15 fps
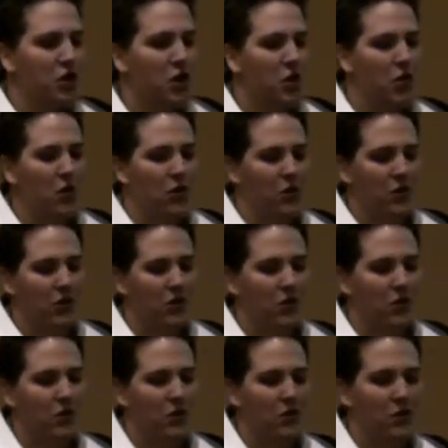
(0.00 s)
So
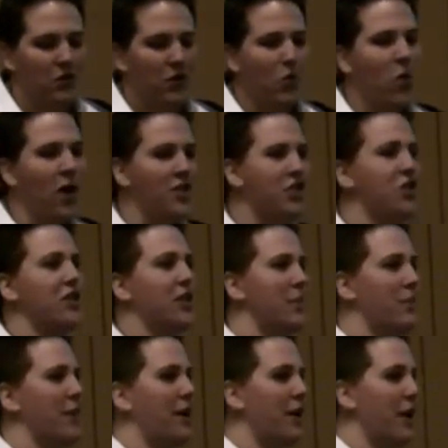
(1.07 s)
the question
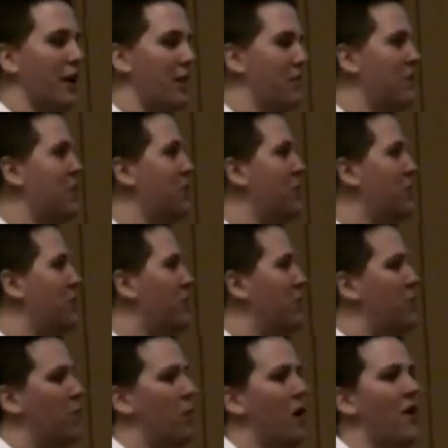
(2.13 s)
then becomes,
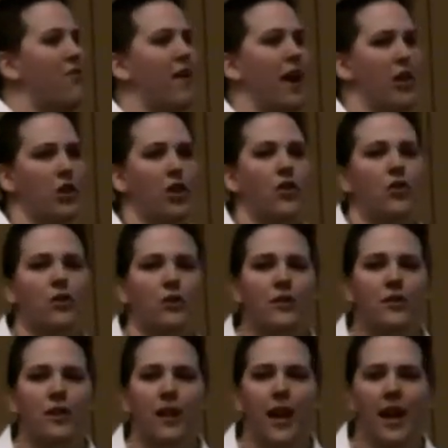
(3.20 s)
what have I
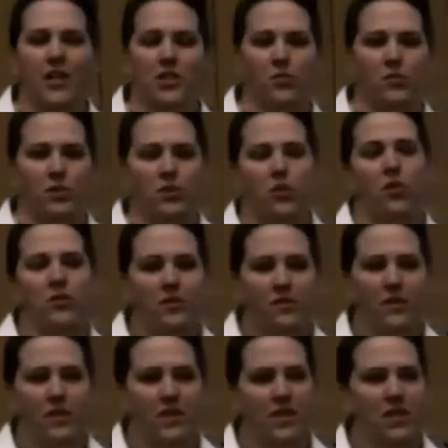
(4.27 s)
learned as a result
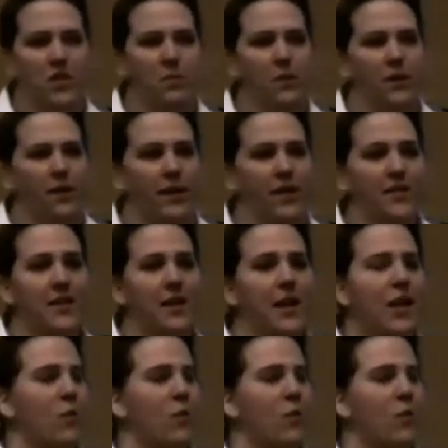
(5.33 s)
of this experience?